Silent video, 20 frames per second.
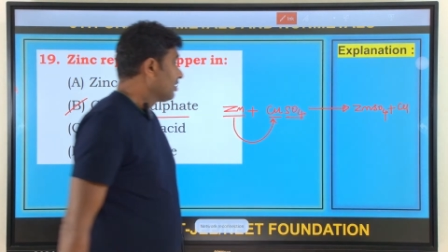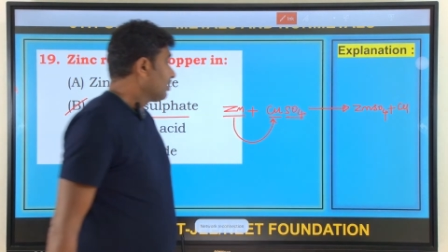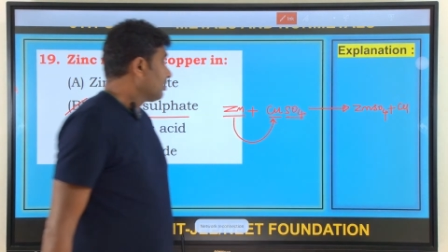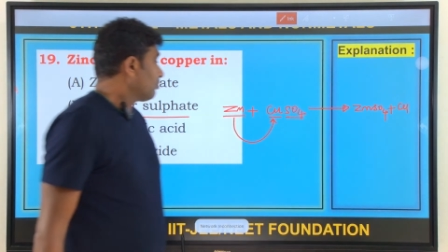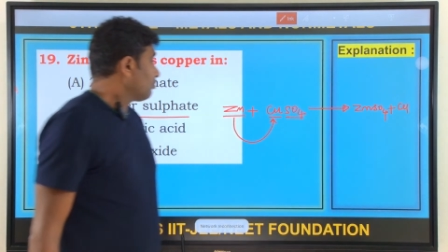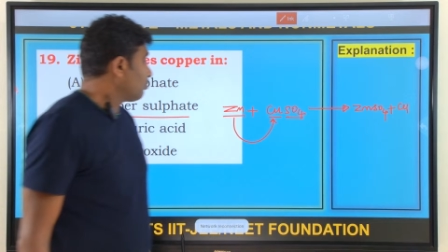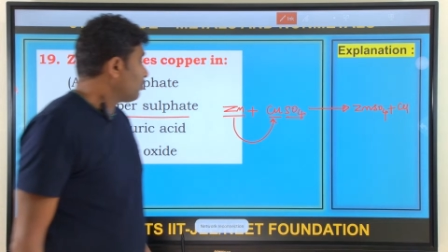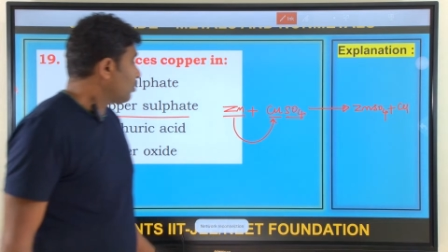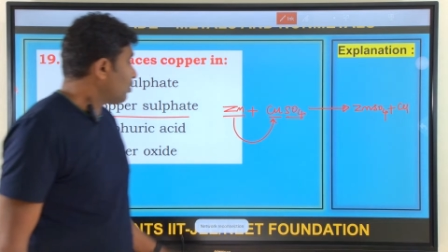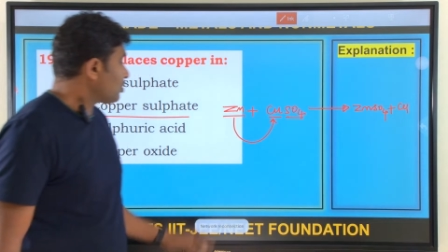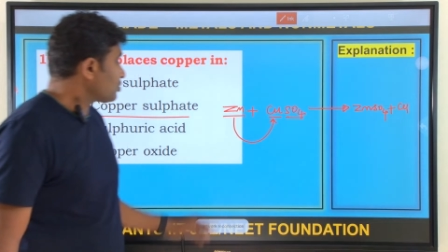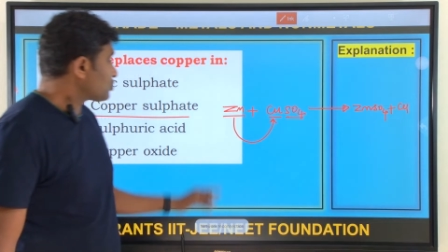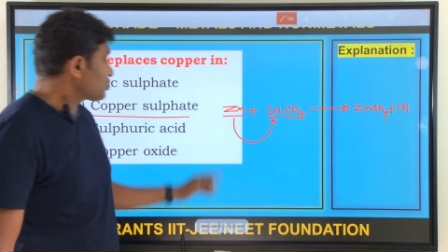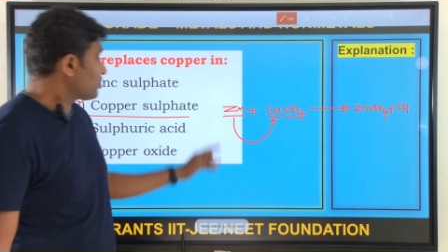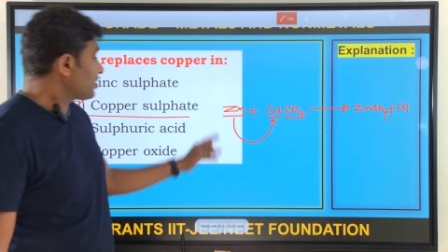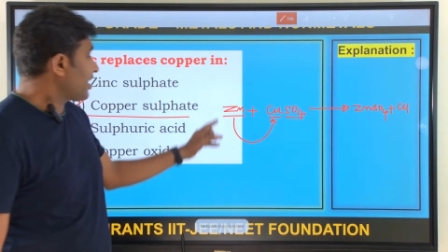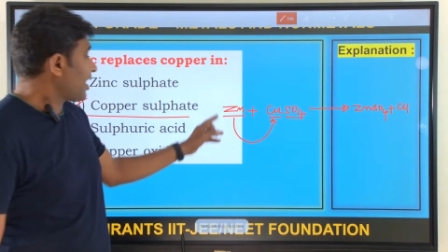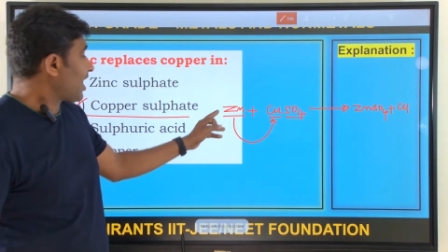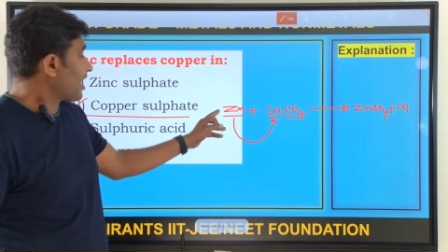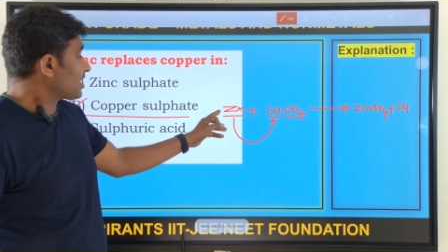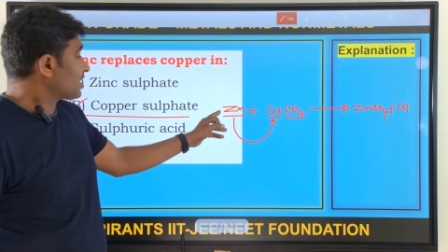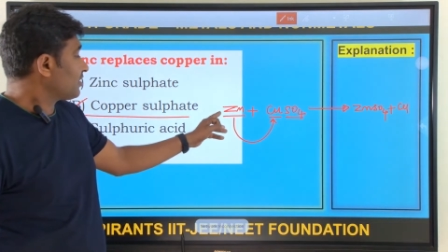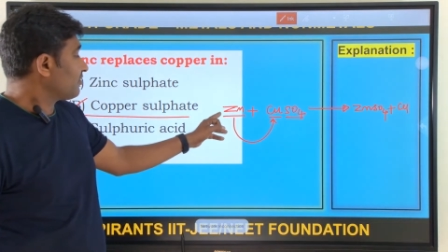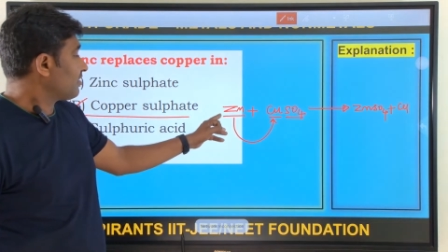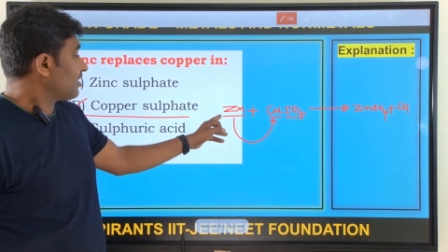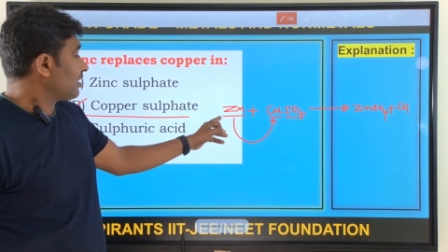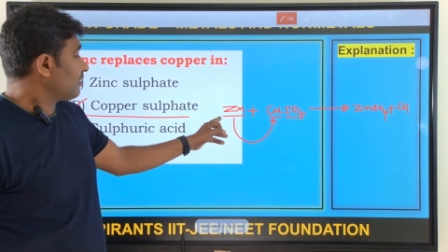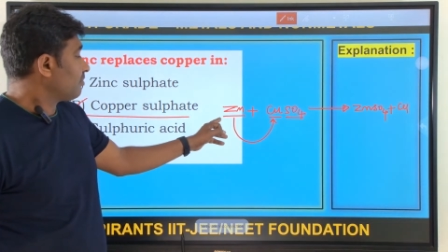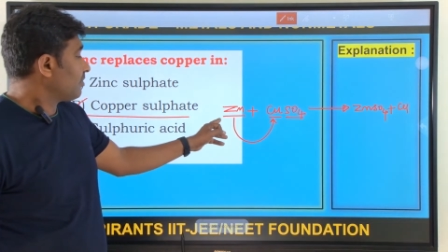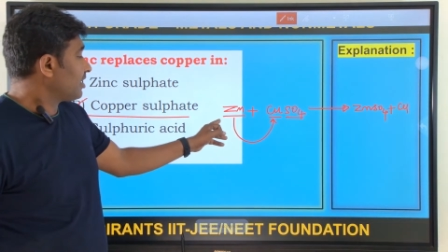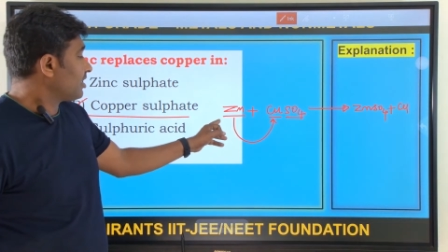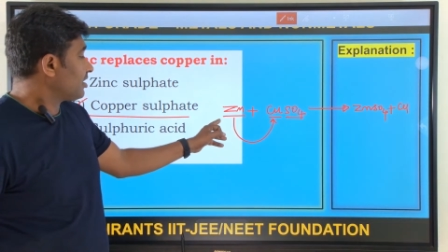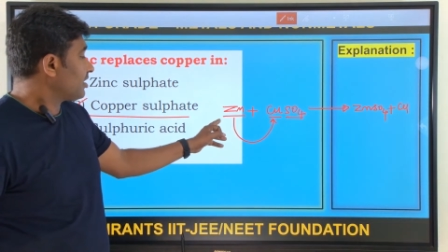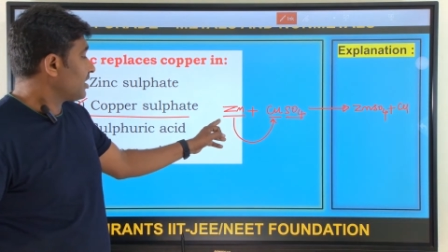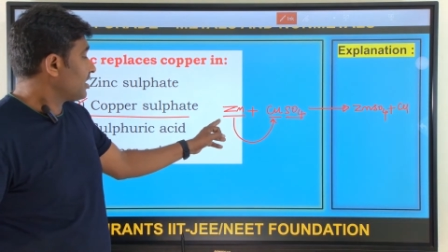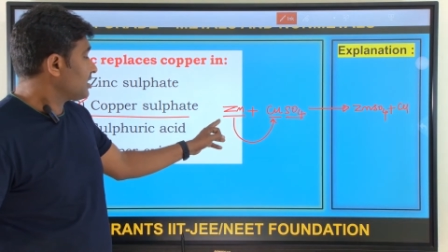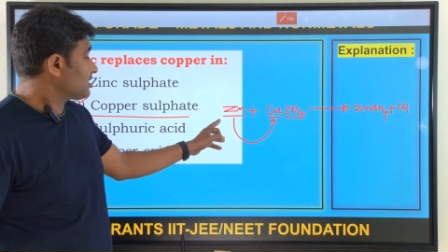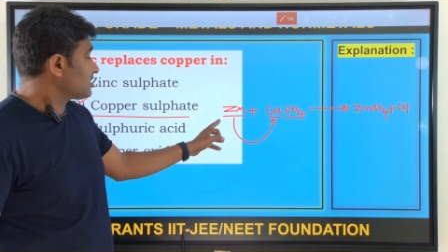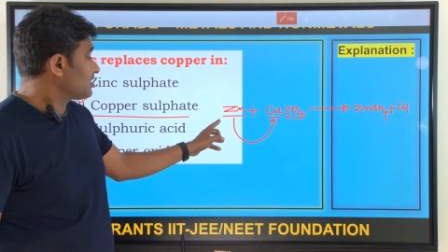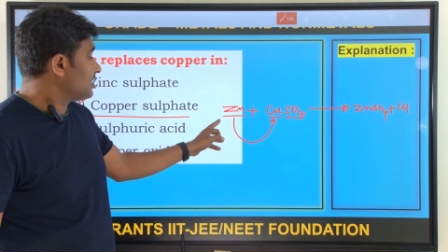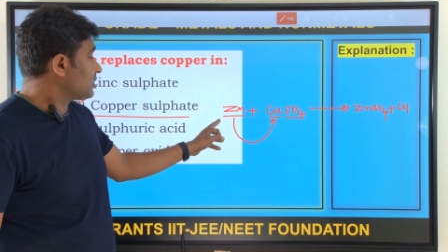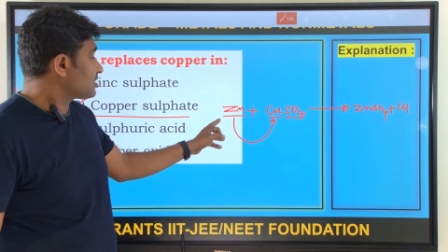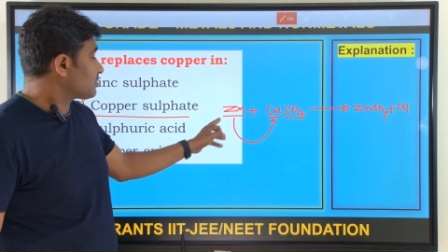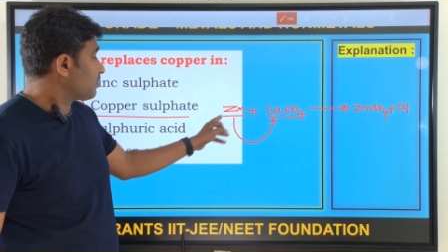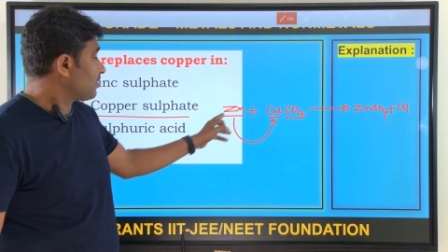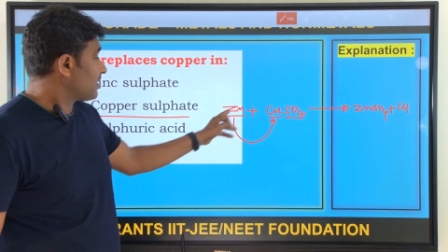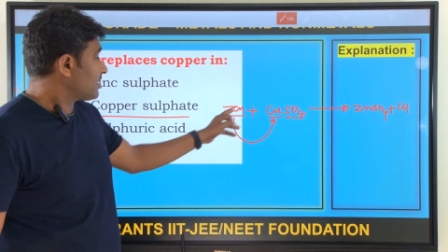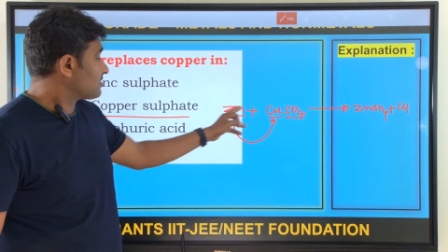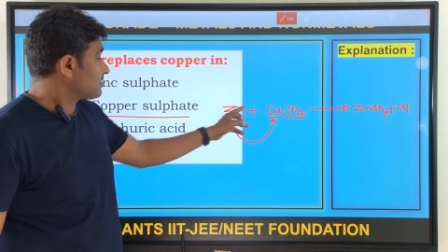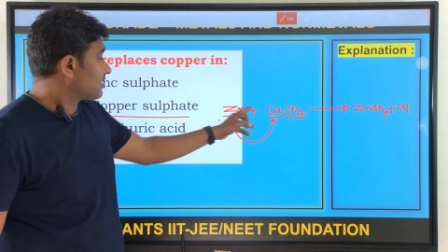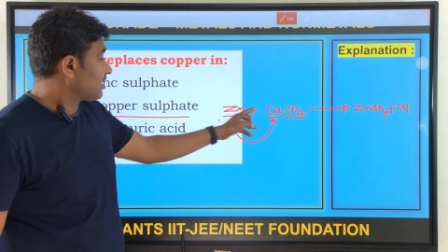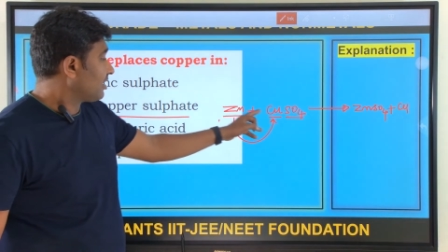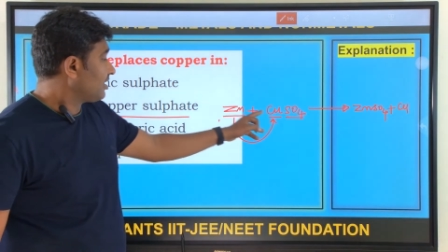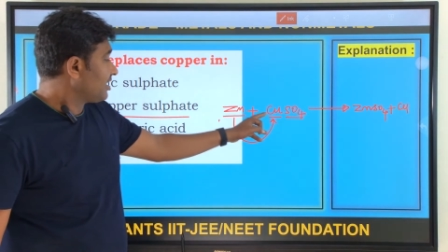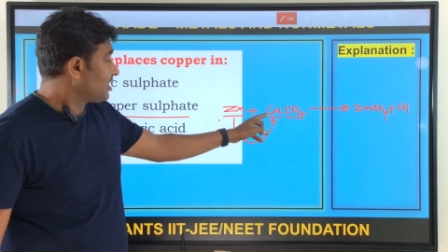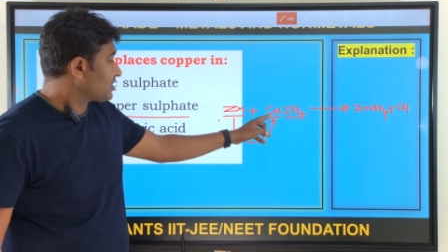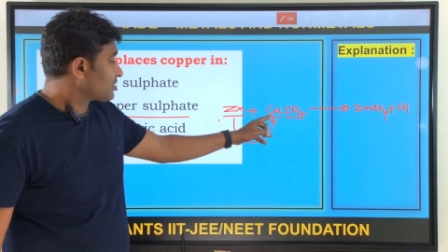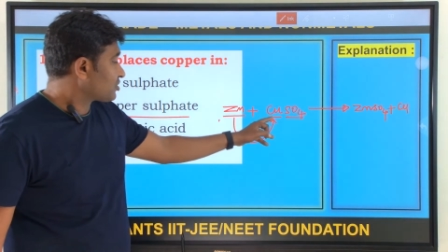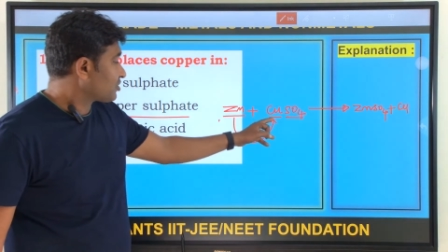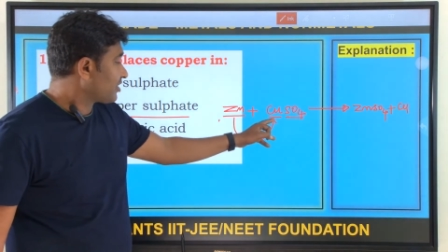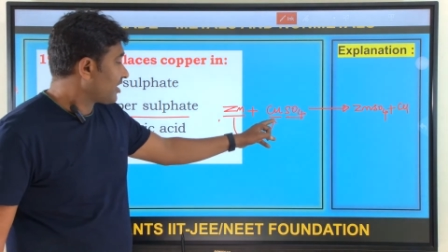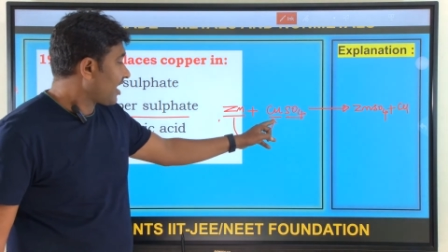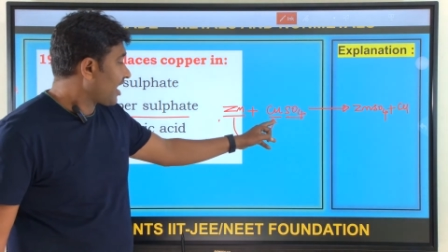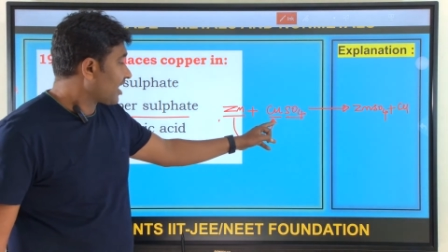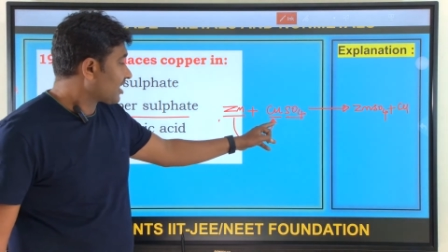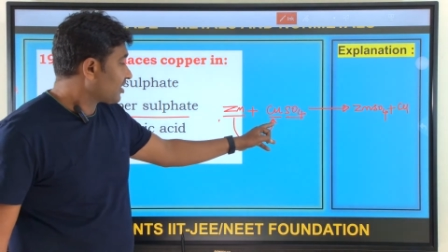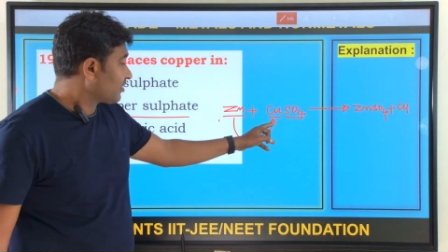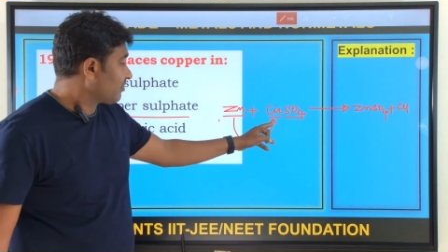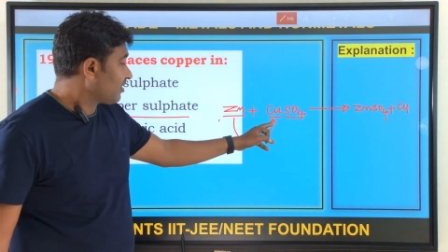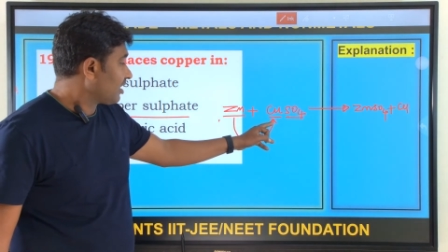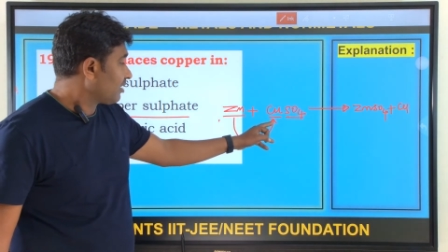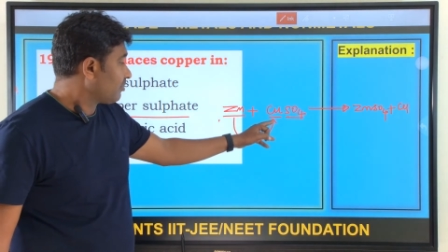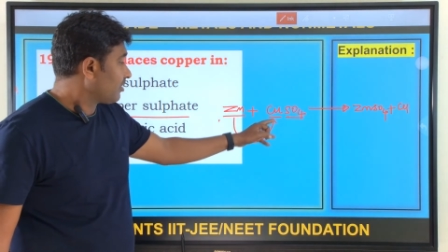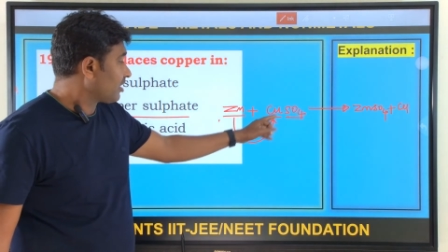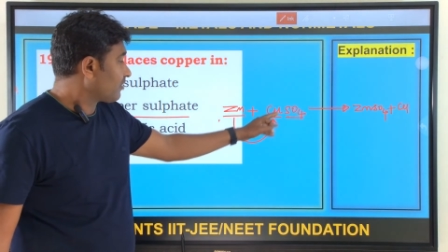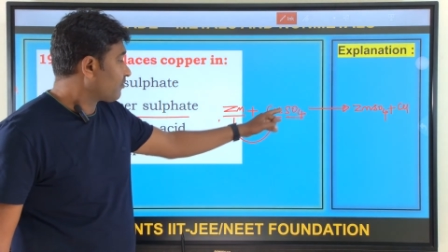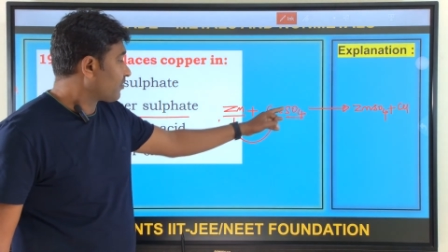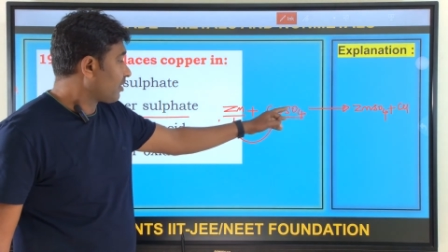most reactive element is displace the least reactive element